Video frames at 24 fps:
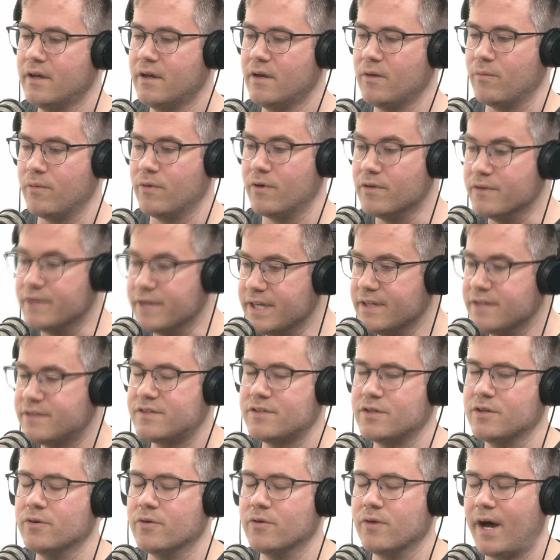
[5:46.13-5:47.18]
will lead
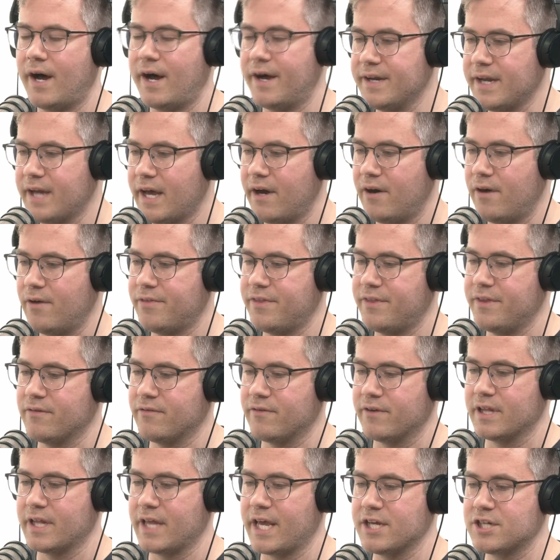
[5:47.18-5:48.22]
to unhealthy
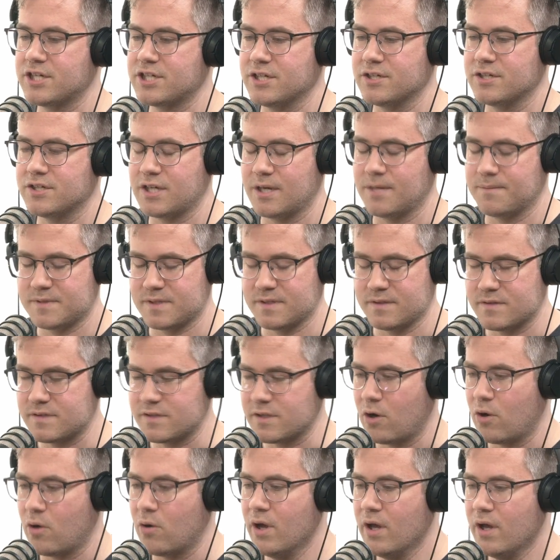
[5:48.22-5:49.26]
relationships, and
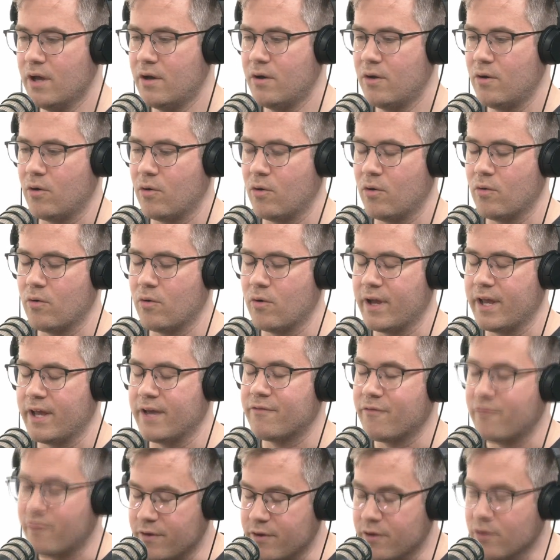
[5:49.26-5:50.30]
so well,
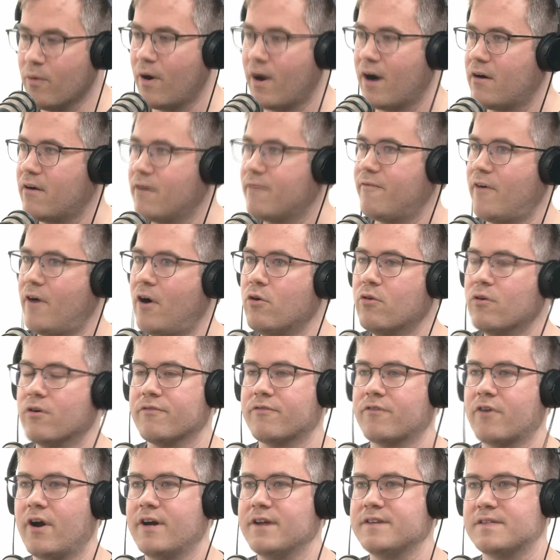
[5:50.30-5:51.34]
if you are a follower
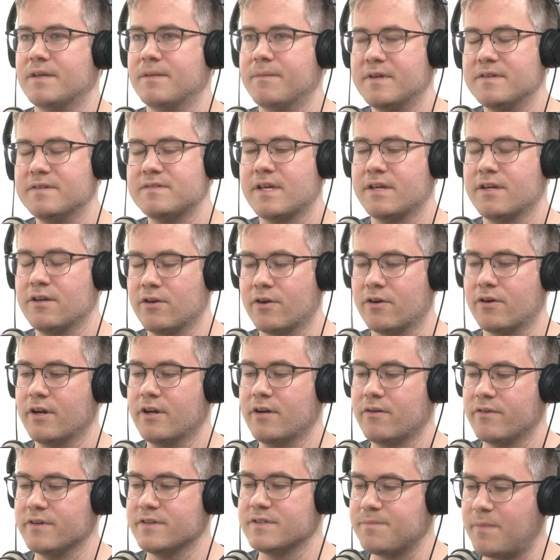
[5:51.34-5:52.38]
of Christ, that means that you're going
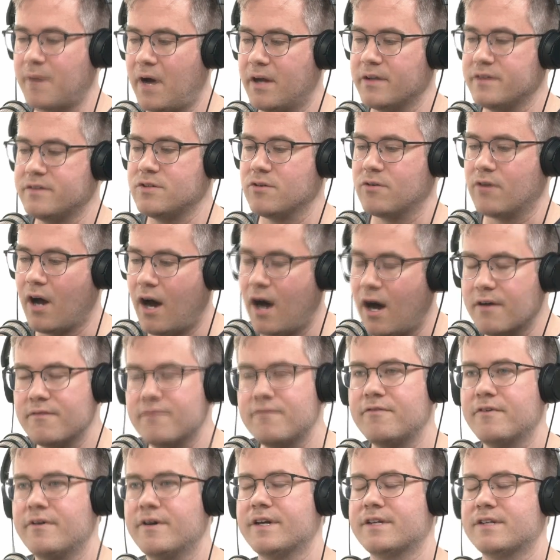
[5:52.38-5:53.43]
to respond to
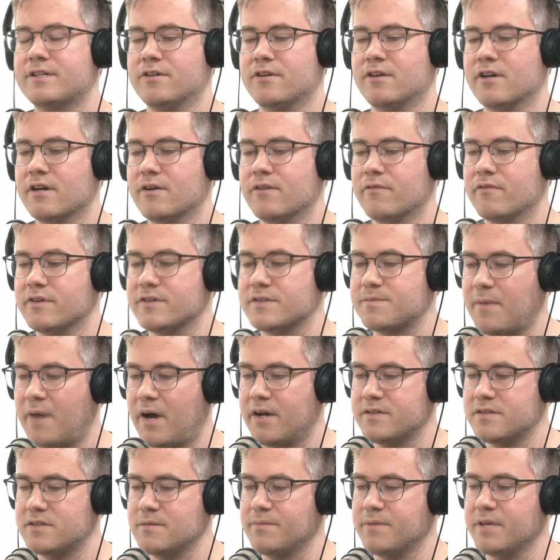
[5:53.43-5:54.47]
conflict, you're going to mm-hmm.
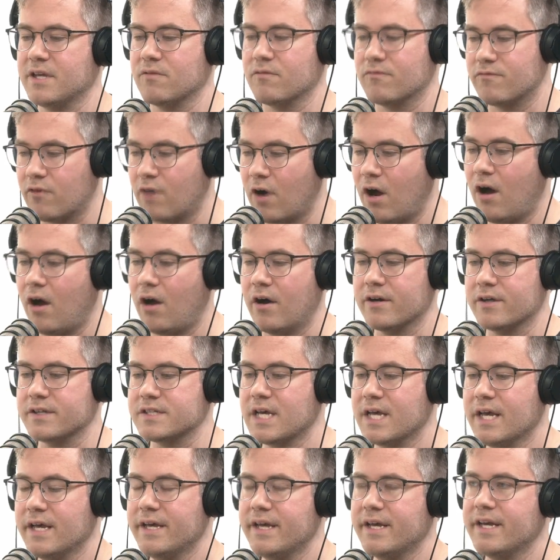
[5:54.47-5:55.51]
respond mm-hmm. to being wronged
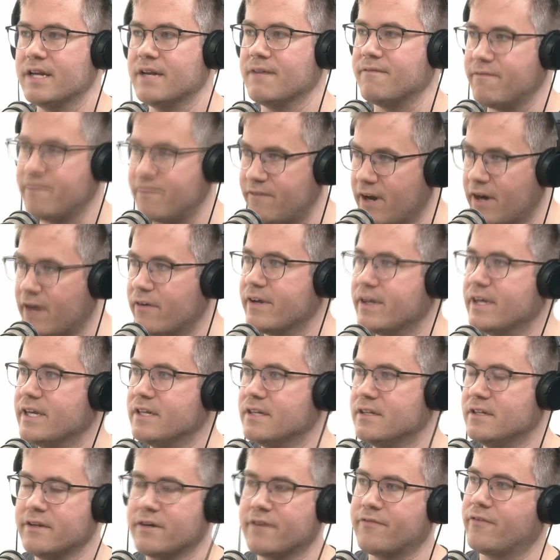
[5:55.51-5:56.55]
in a very
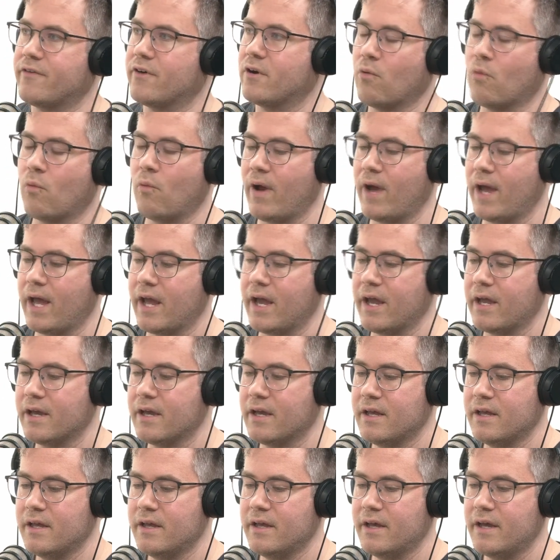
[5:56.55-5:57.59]
different way.
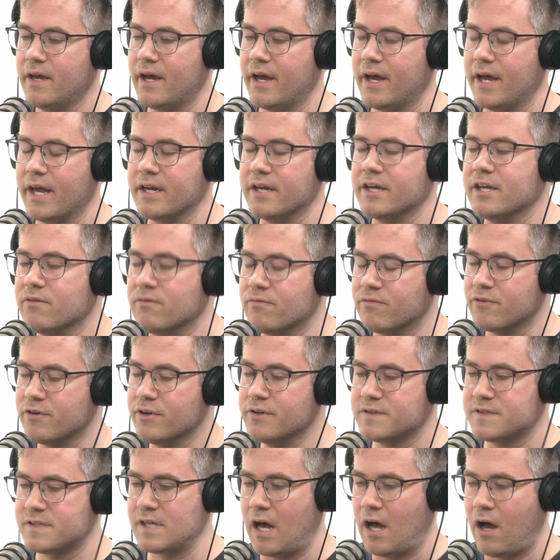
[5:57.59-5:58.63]
Uh, and he
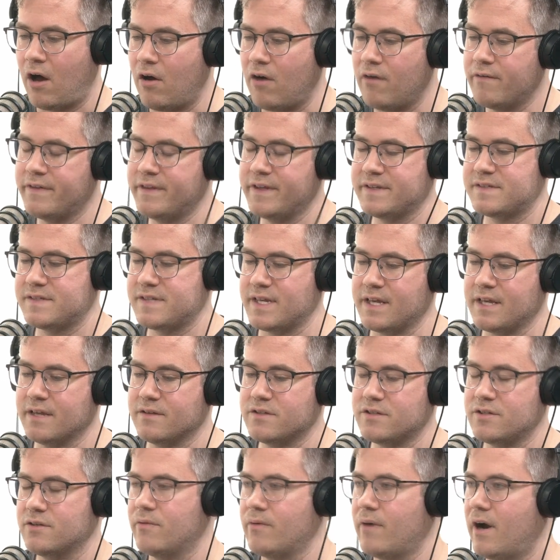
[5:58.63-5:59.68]
roots all of this
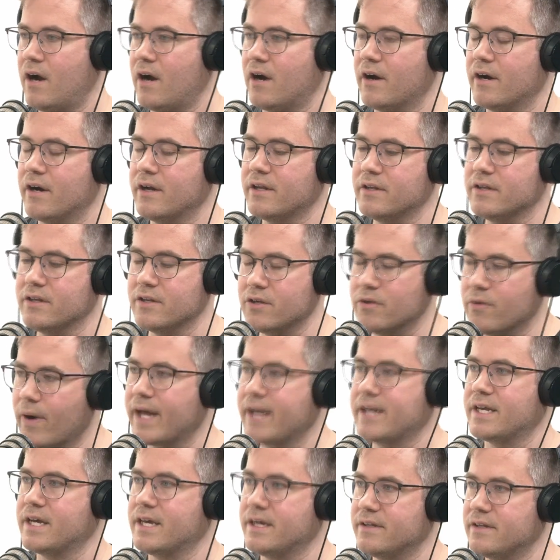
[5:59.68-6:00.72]
into our new
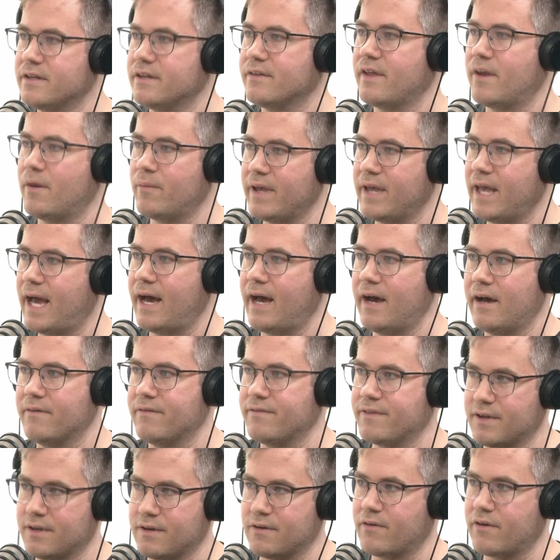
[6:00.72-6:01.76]
identity that we have
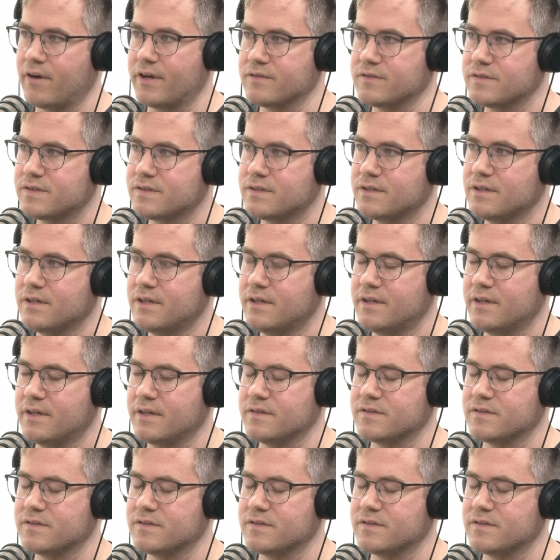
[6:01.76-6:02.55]
in Christ. And